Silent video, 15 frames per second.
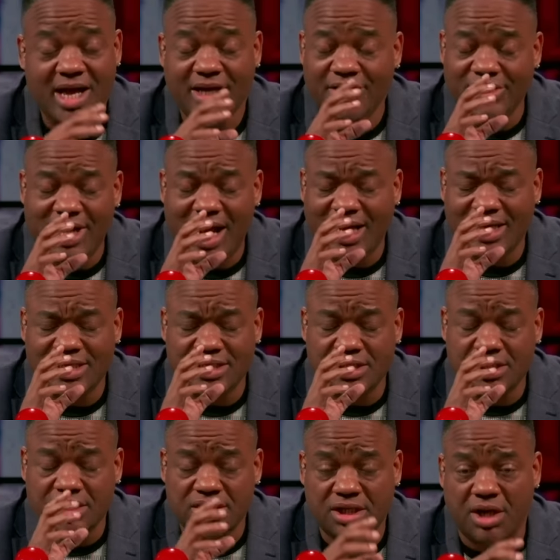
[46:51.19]
You're not
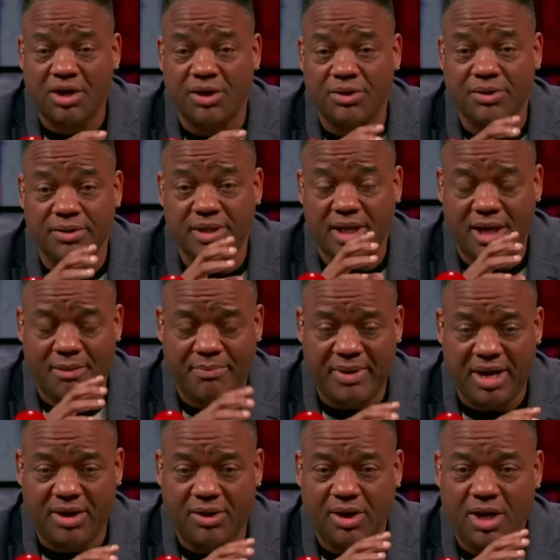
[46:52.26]
concerned
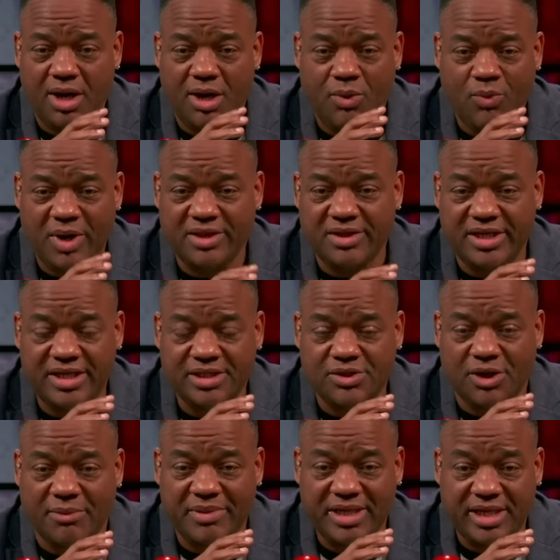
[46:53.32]
about whether he's
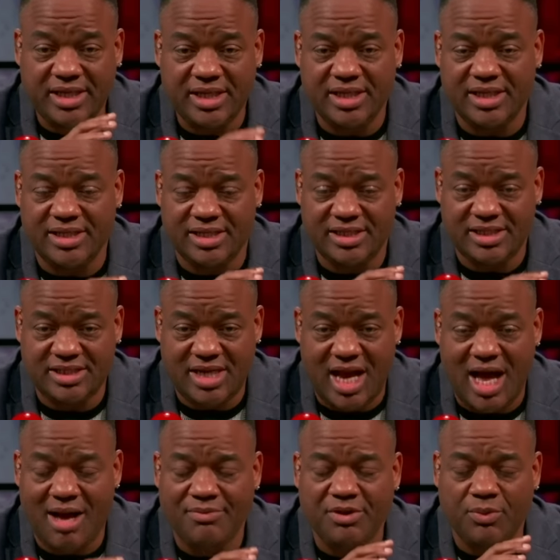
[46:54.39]
going to be good at the
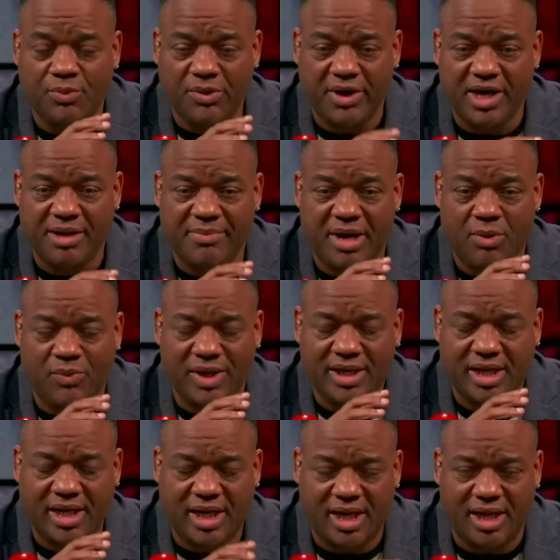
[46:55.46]
job. You're worried about
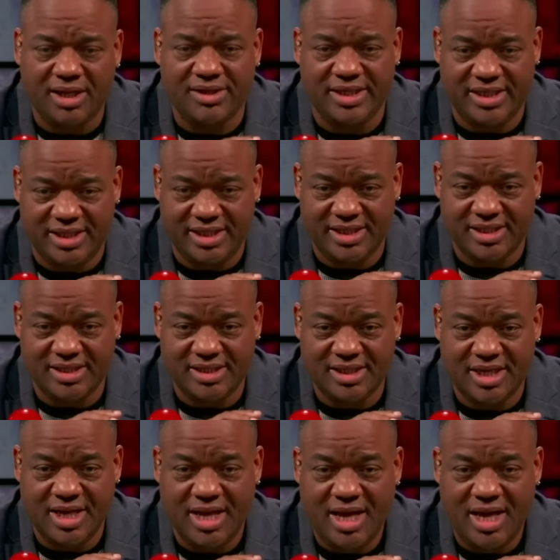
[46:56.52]
what color he is.